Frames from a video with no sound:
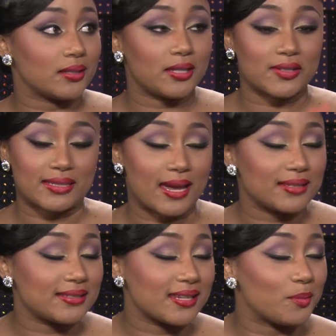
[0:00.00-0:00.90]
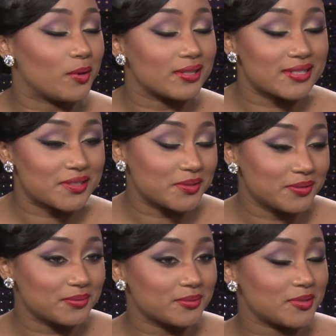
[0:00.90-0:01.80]
There's an artist that wants to
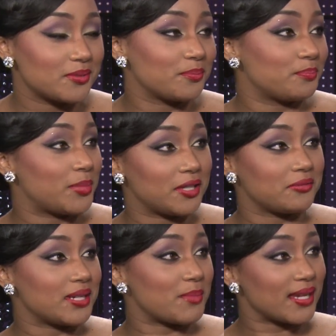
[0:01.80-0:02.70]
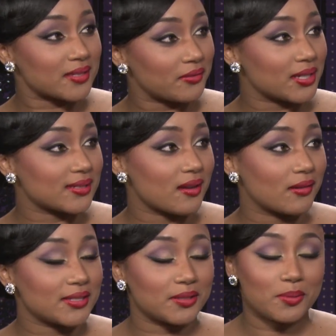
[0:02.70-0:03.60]
be the remix of your
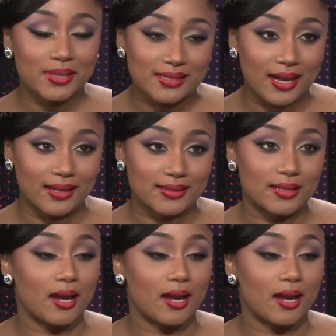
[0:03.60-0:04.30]
song. I said, who is that?